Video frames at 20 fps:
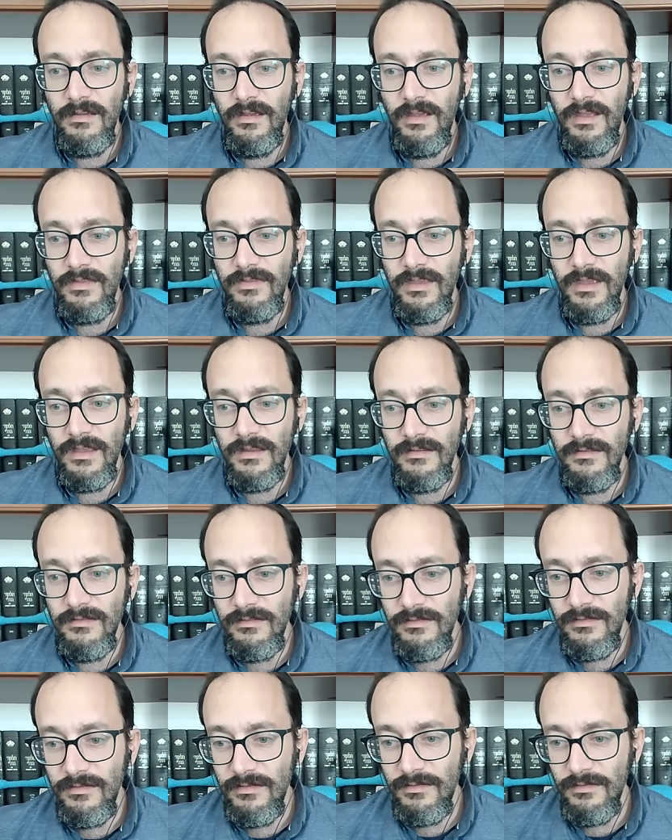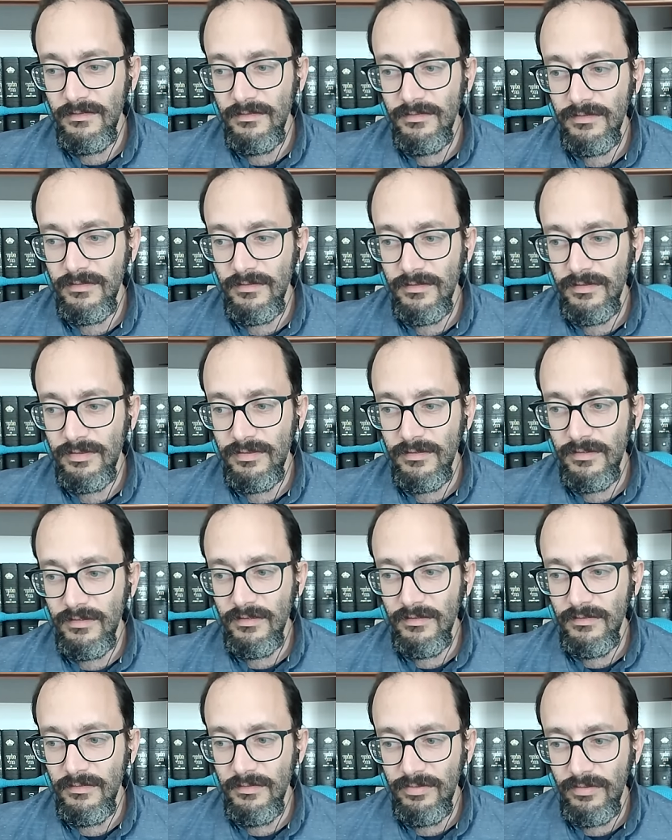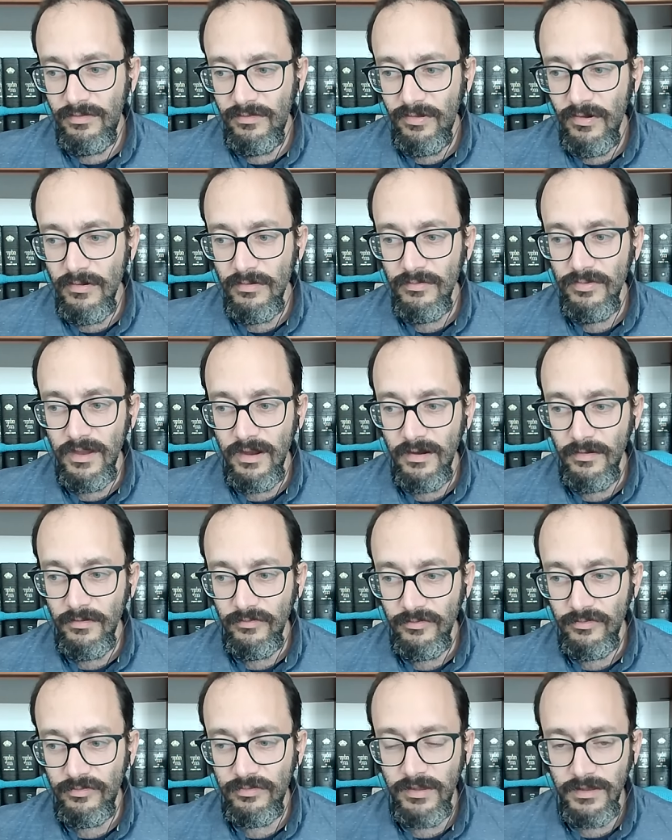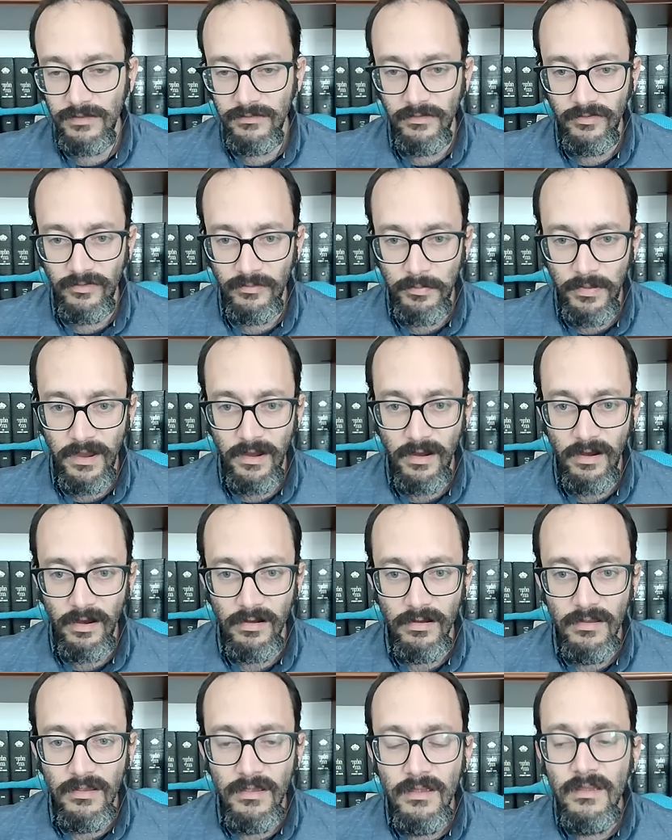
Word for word: And then the the tone there is just like despair.